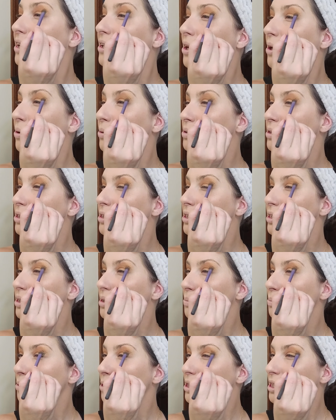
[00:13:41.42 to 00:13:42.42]
don't
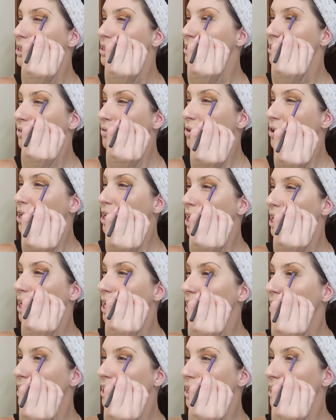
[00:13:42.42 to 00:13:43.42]
put this stuff on
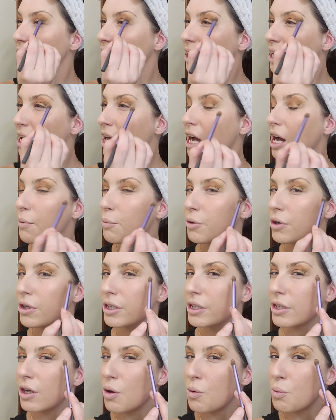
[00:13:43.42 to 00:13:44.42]
lightly. And we're
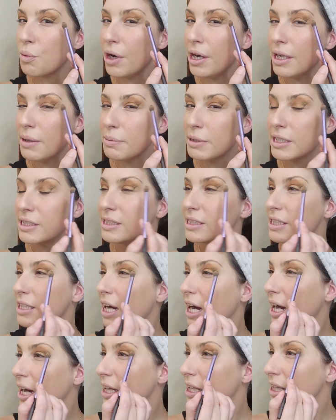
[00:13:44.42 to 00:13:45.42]
going to go right up against the
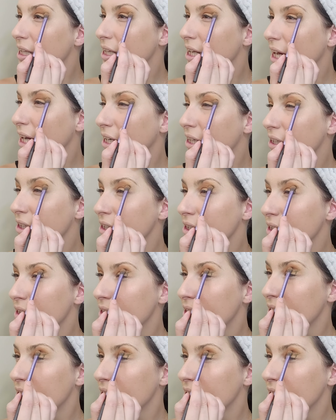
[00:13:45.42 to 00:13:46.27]
eyeliner